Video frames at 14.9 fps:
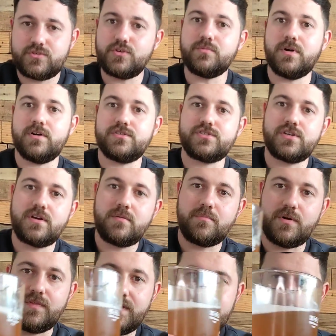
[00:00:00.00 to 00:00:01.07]
much.
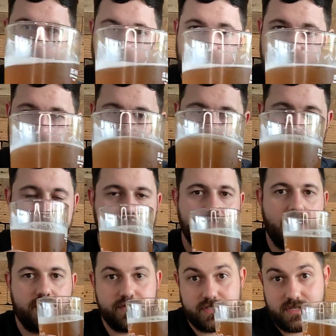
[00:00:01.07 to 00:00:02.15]
But this one,
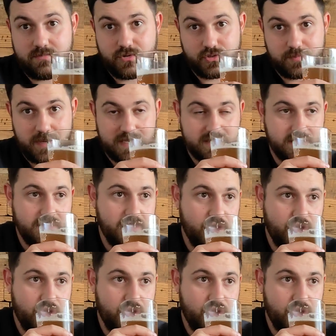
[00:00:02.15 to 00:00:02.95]
obviously much better.